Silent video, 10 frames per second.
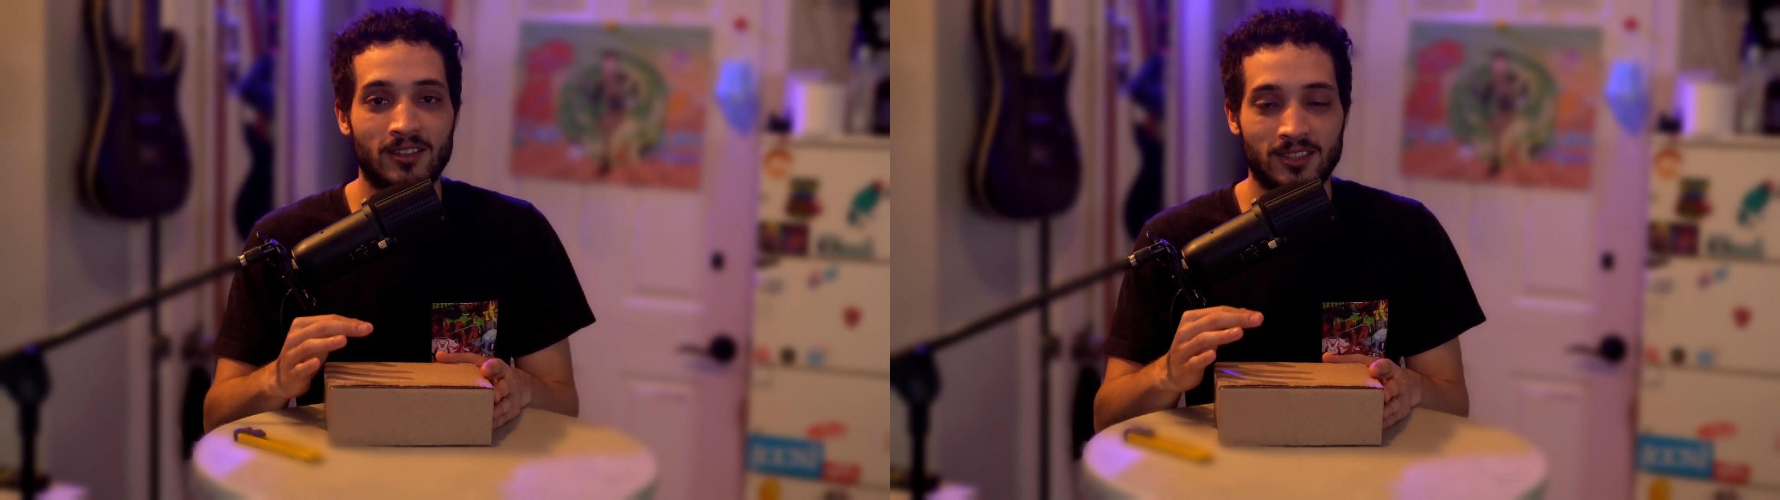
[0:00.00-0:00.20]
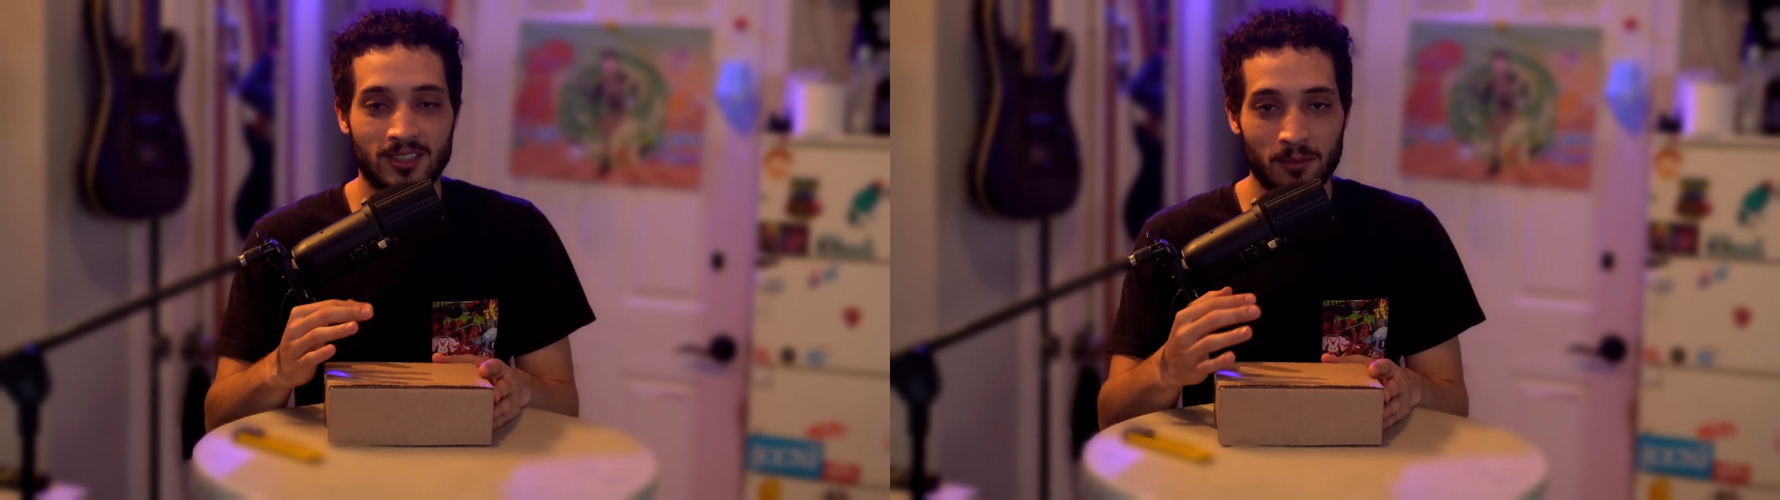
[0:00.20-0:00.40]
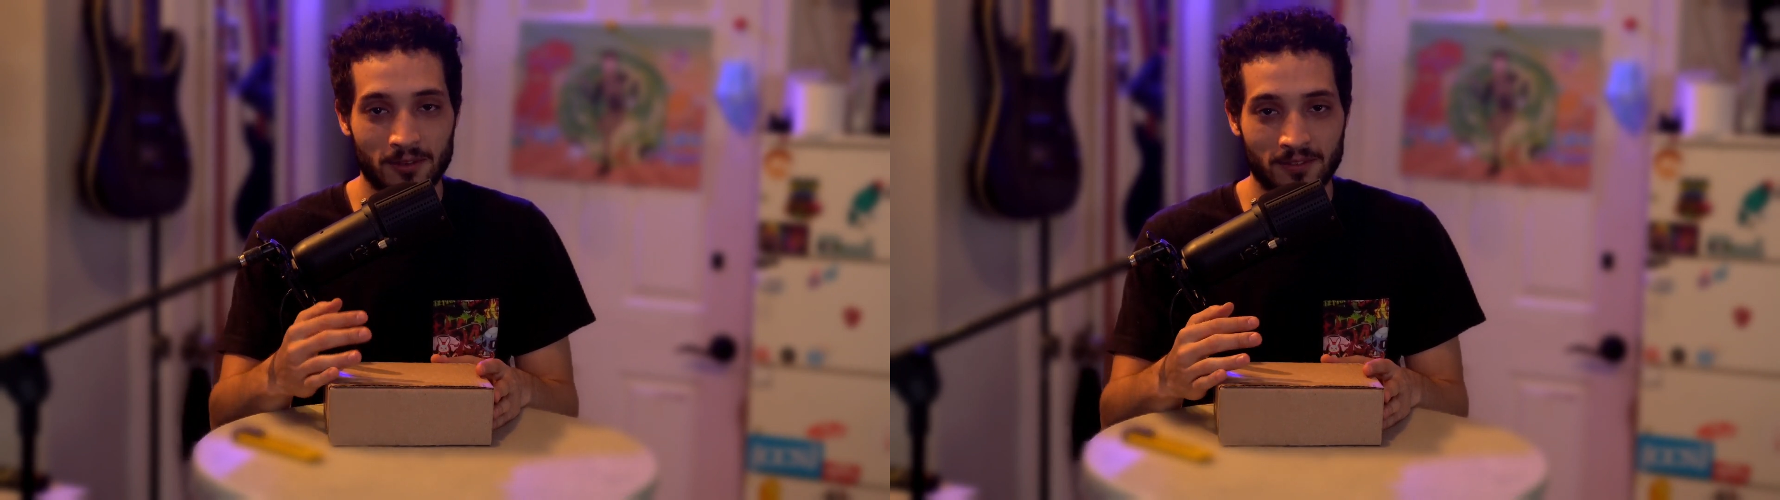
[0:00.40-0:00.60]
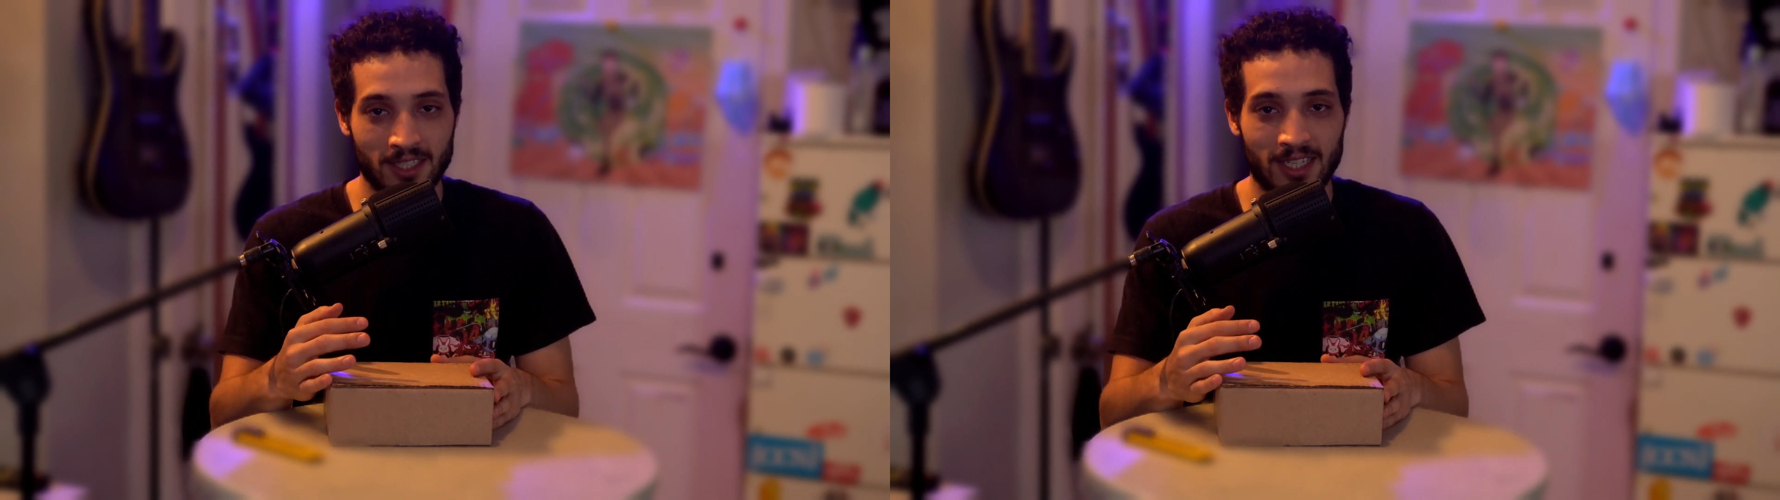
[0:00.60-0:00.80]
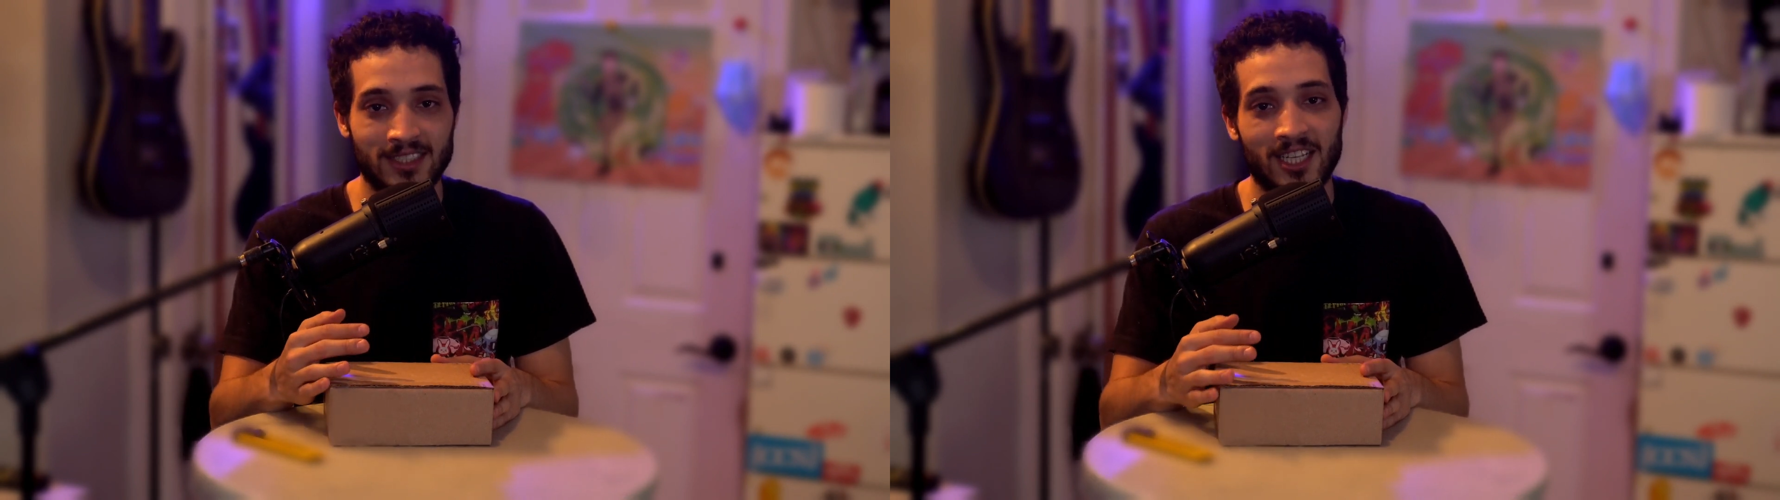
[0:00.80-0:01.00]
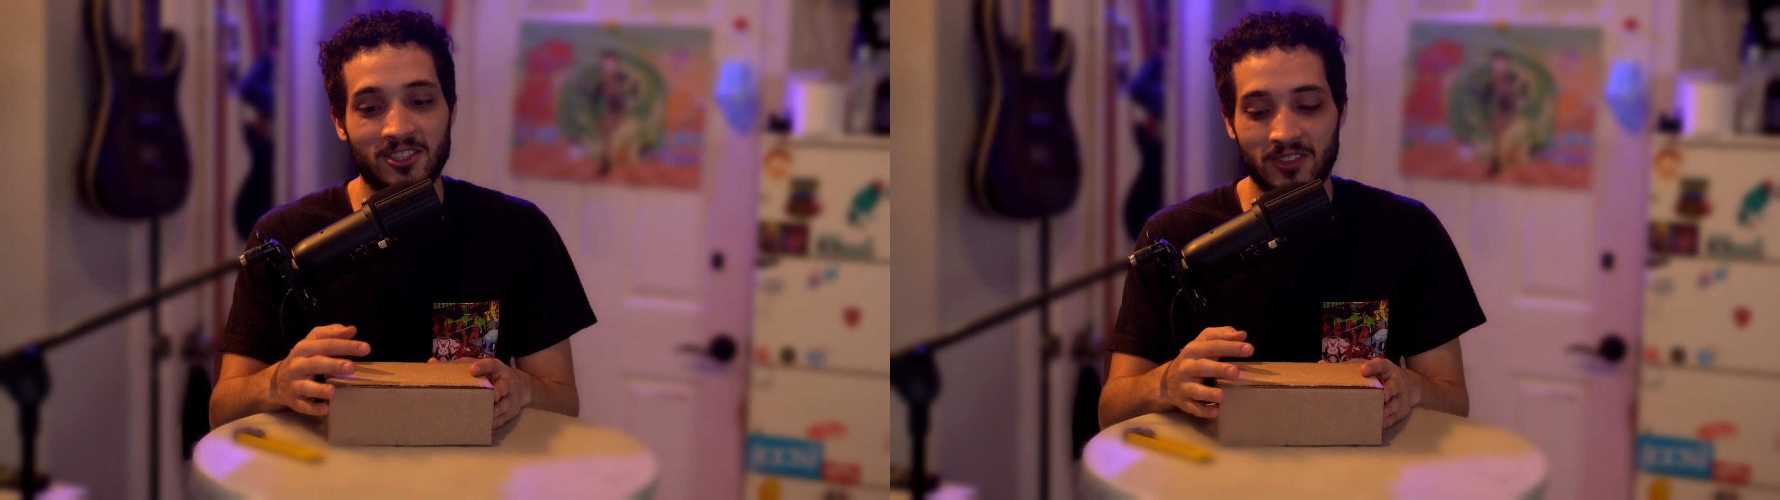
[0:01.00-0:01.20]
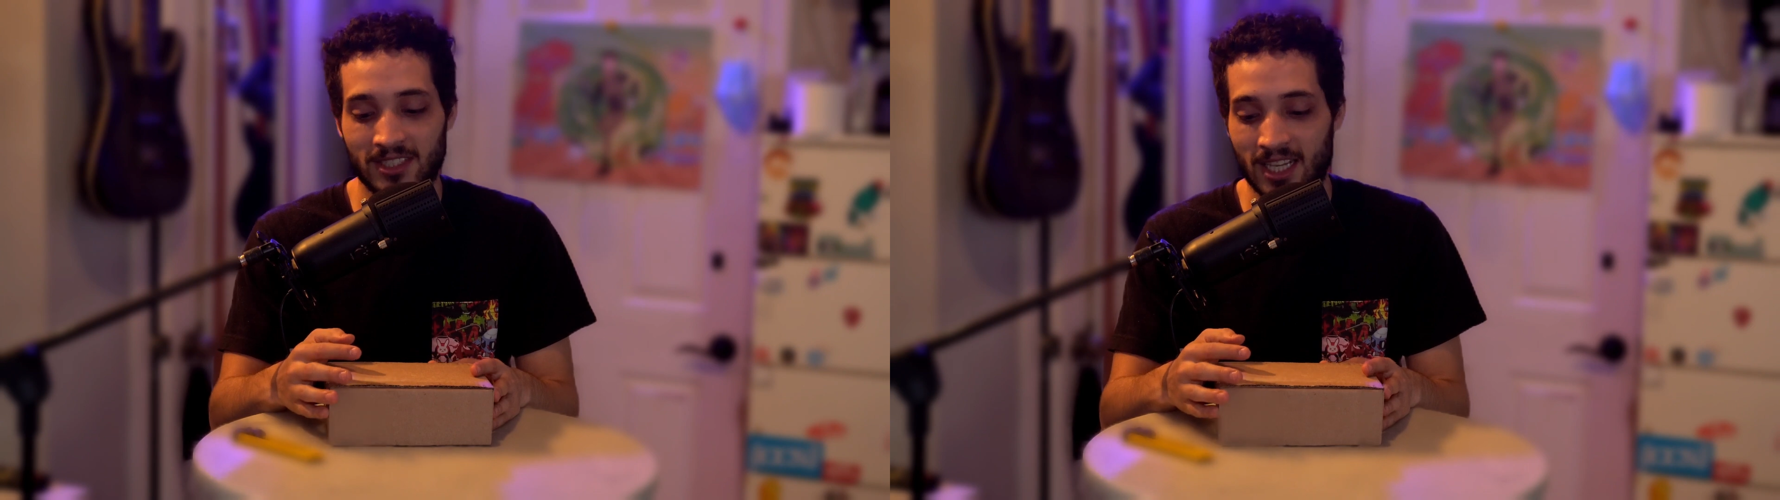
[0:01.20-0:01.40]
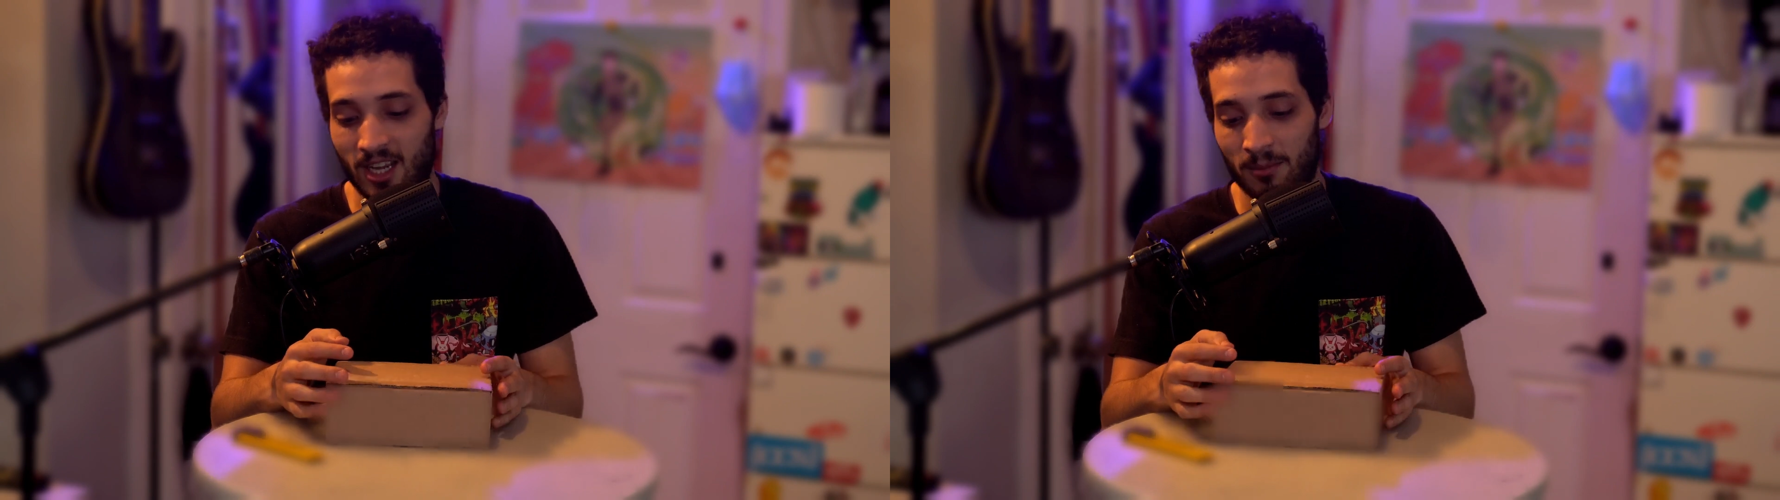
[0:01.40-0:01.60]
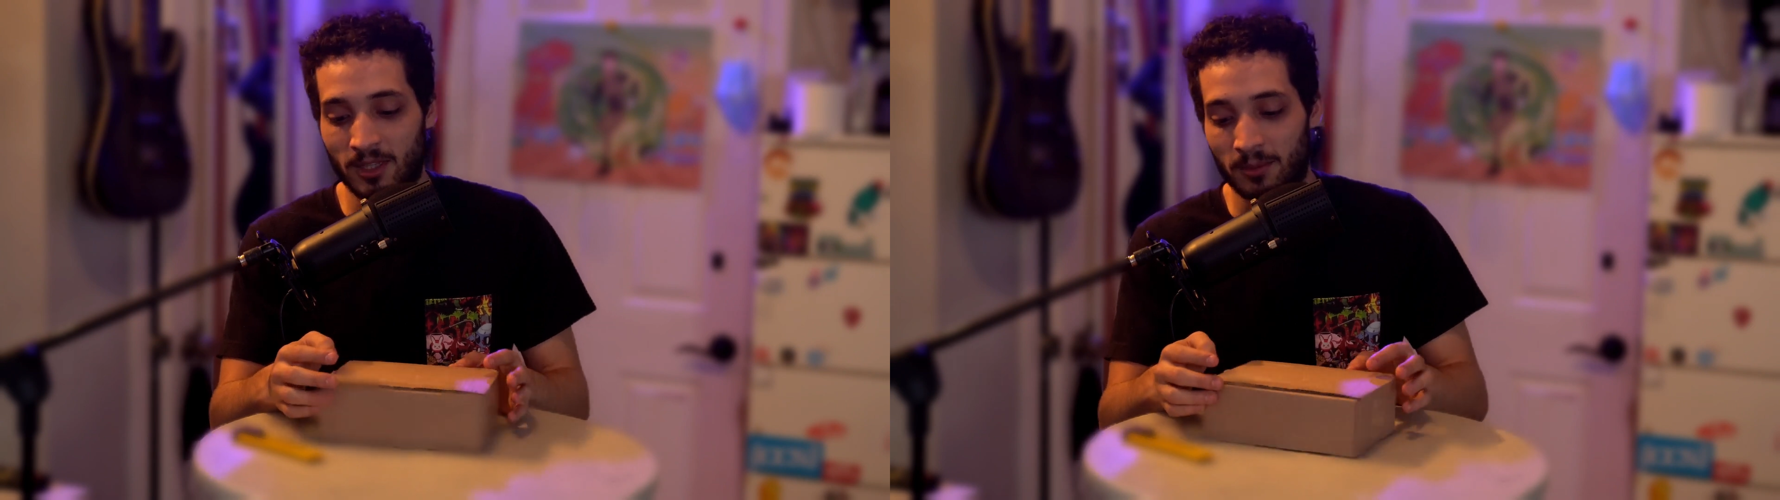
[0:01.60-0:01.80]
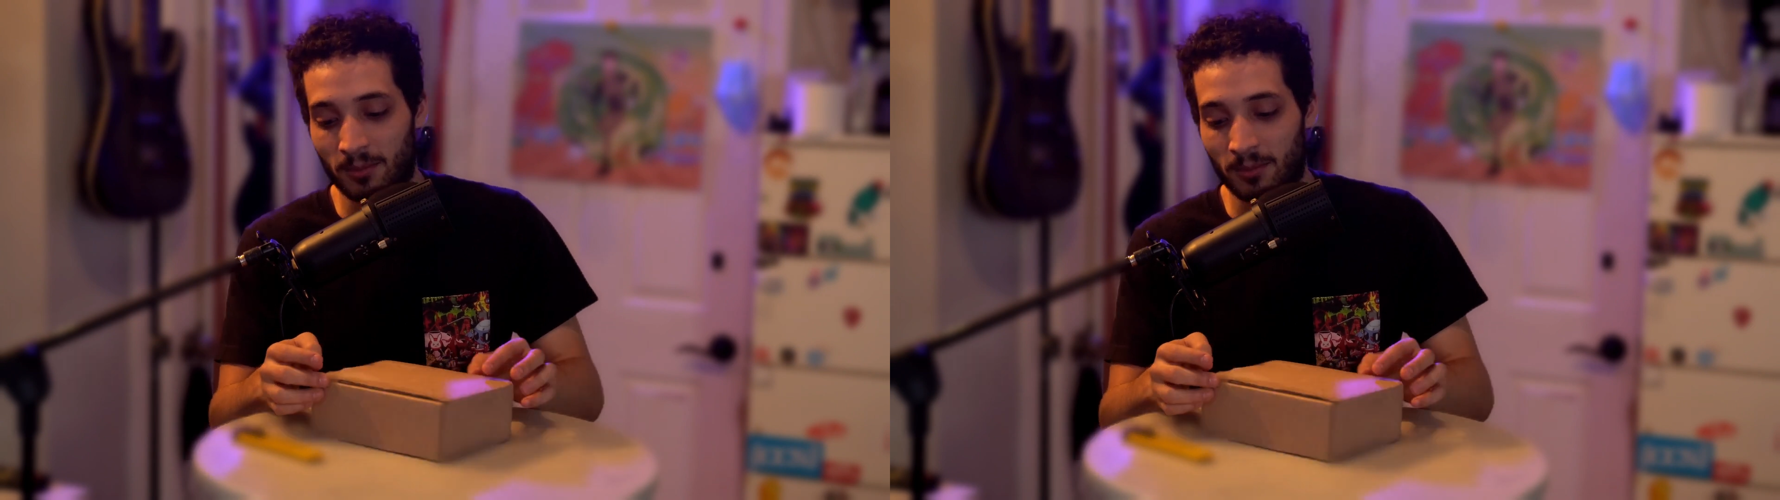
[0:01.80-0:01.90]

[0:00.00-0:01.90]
some of the accessories that come in the